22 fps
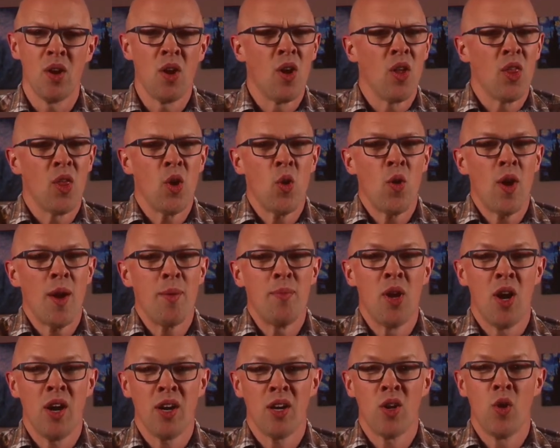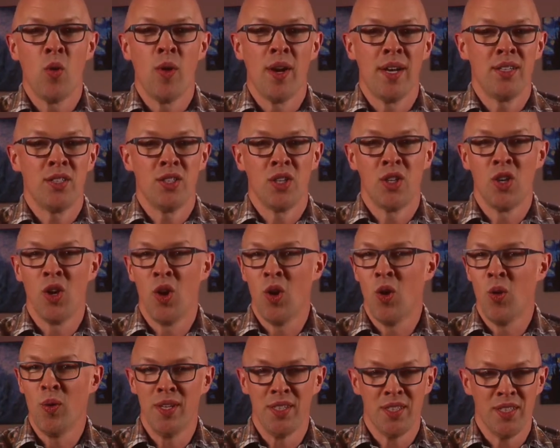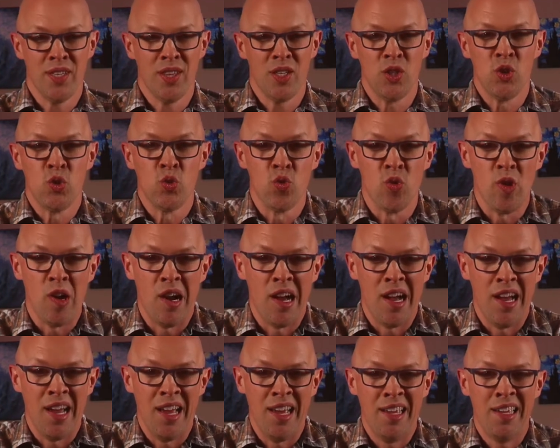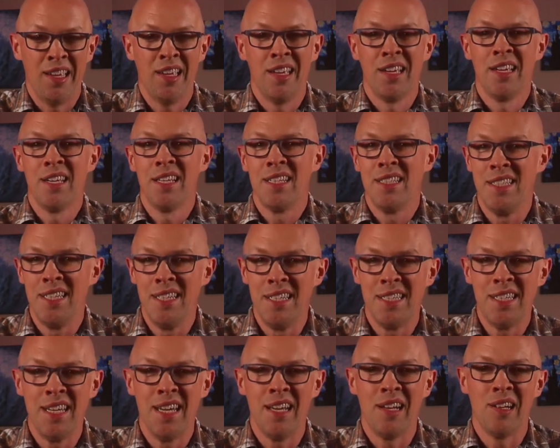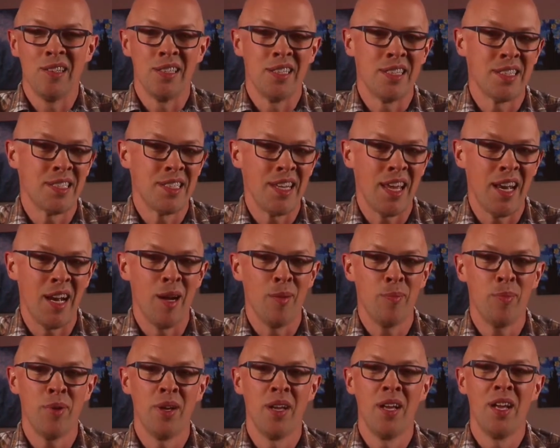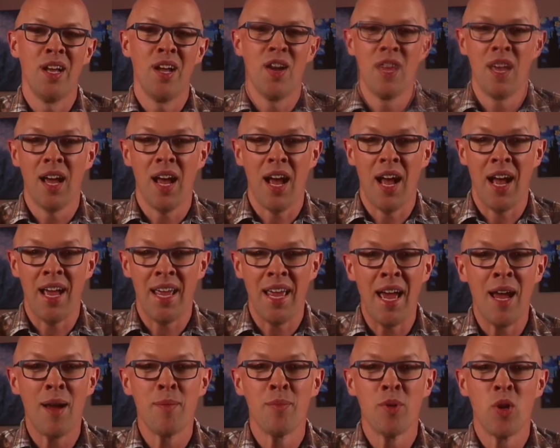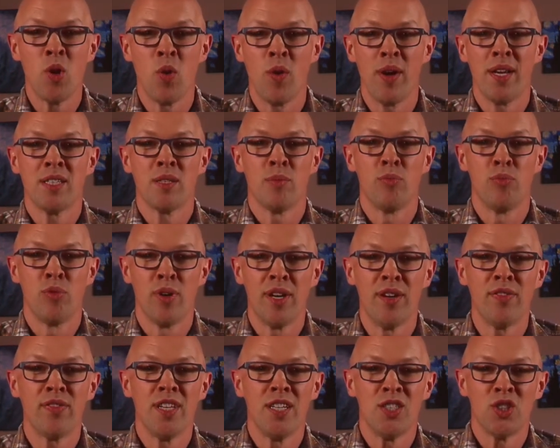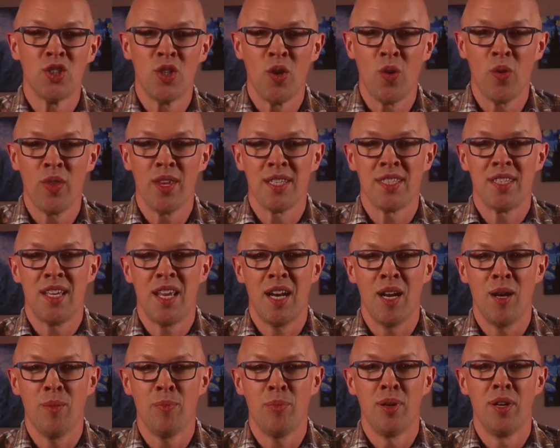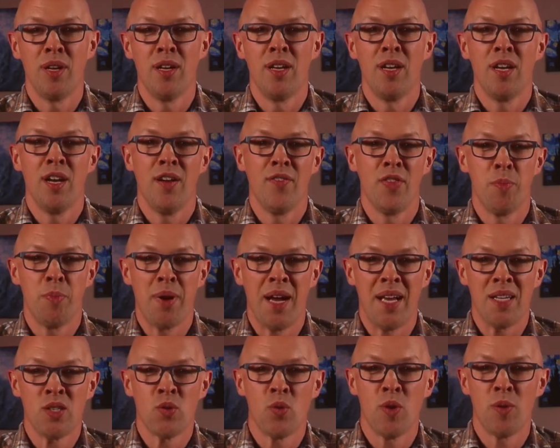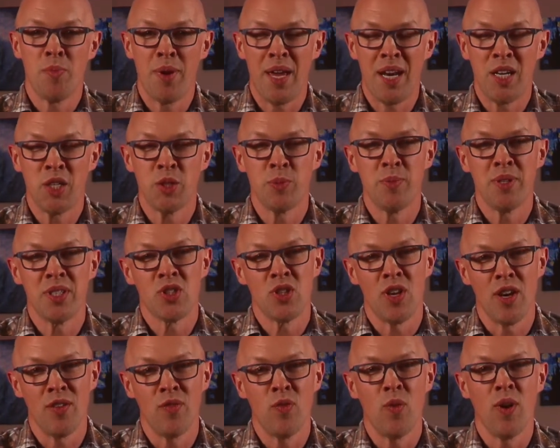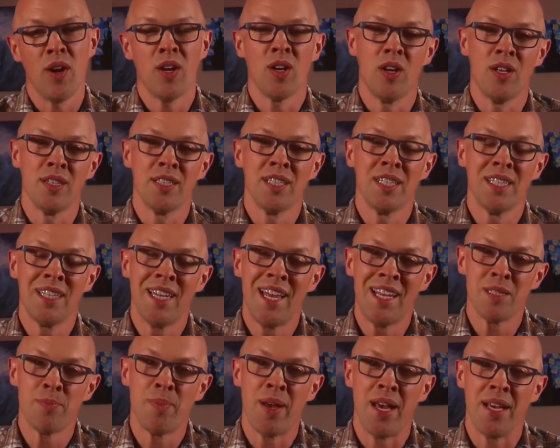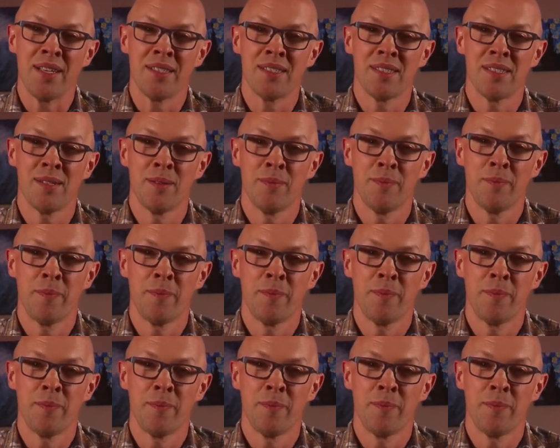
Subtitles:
Although I'm not going to go into the dry, detailed setup, I am going to briefly show the setup of the password management software called Lastpass.